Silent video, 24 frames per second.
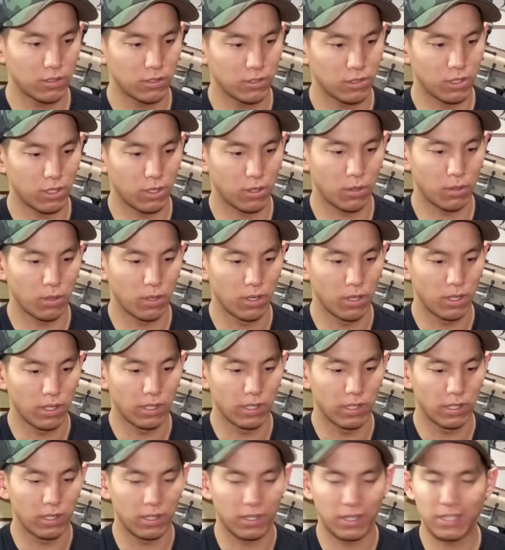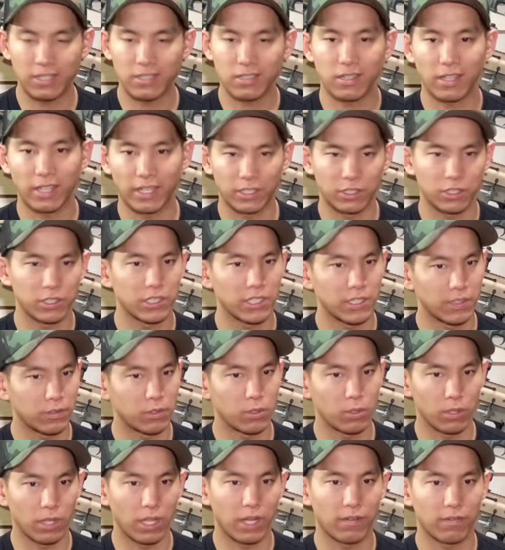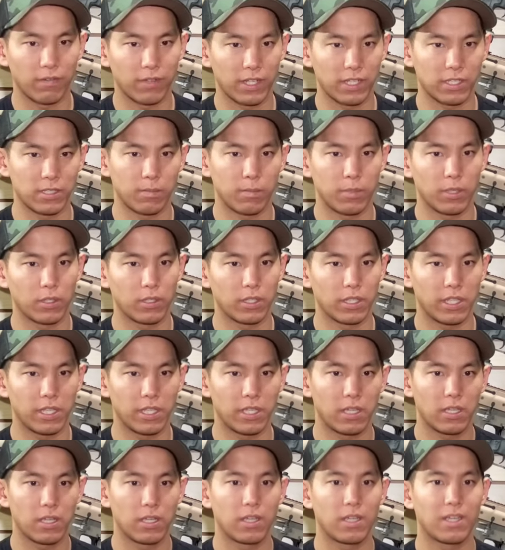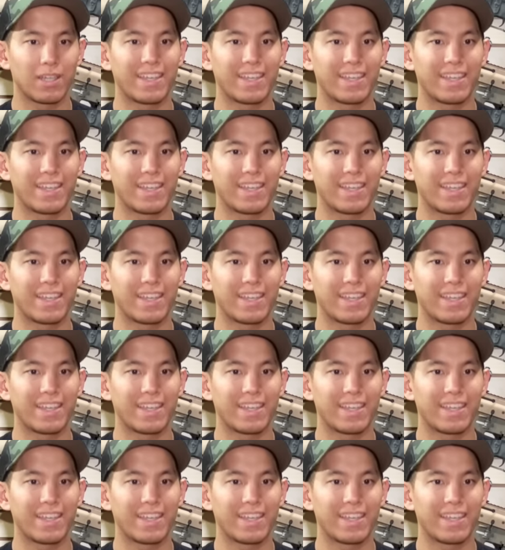So this light just gives you a lot of flexibility